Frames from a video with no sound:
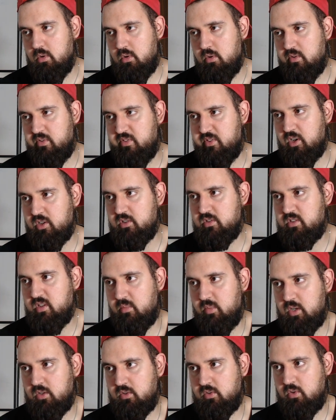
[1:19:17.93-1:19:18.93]
thoughts
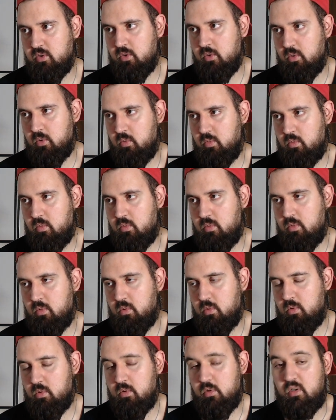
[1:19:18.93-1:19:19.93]
about um,
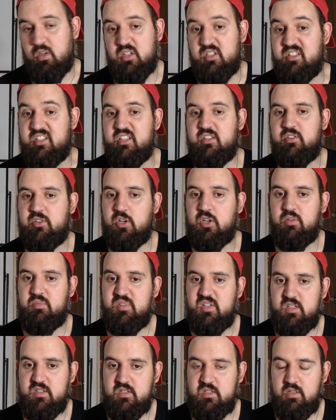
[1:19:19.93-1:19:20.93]

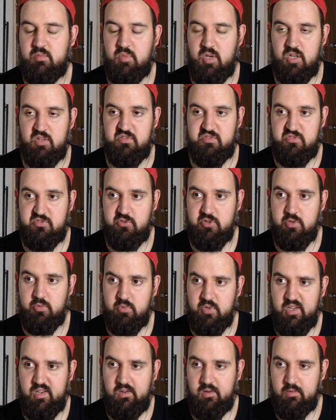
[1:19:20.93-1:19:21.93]
determinism and free
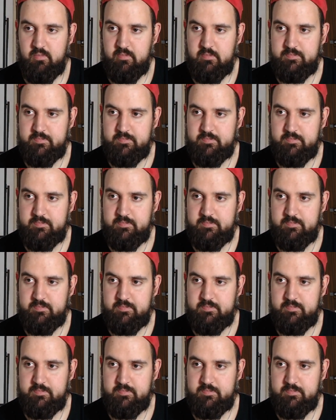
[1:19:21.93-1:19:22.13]
will